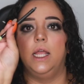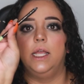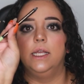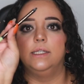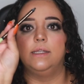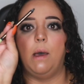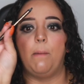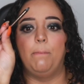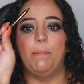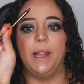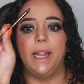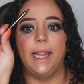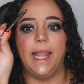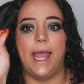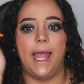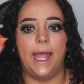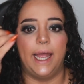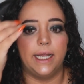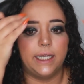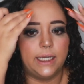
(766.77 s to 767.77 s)
is
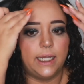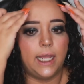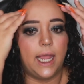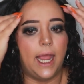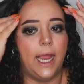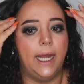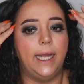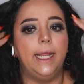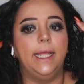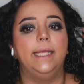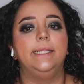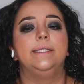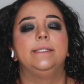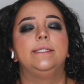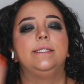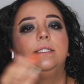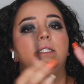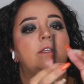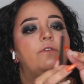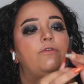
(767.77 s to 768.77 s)
black, and
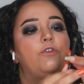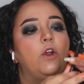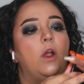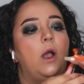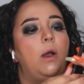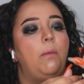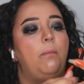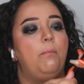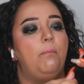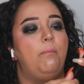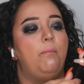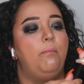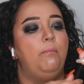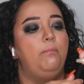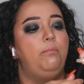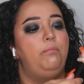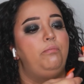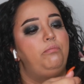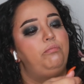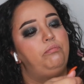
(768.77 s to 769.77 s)
it's
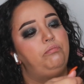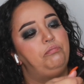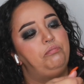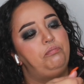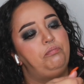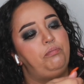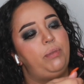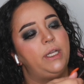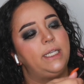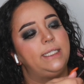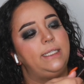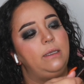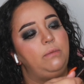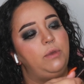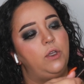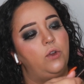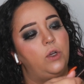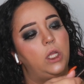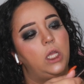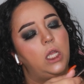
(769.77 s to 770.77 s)
from Pixie
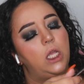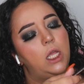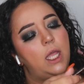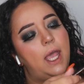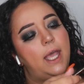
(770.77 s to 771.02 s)
Beauty.